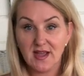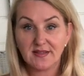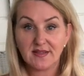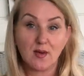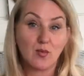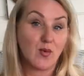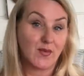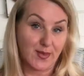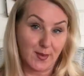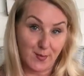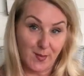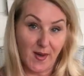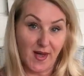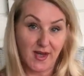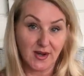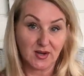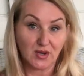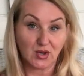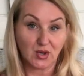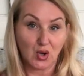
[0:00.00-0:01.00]
than what the
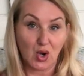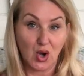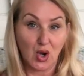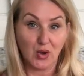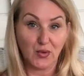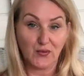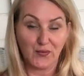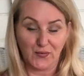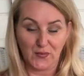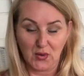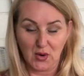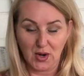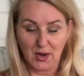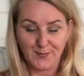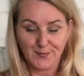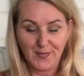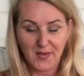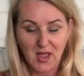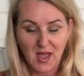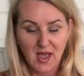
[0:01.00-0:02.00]
pattern called for.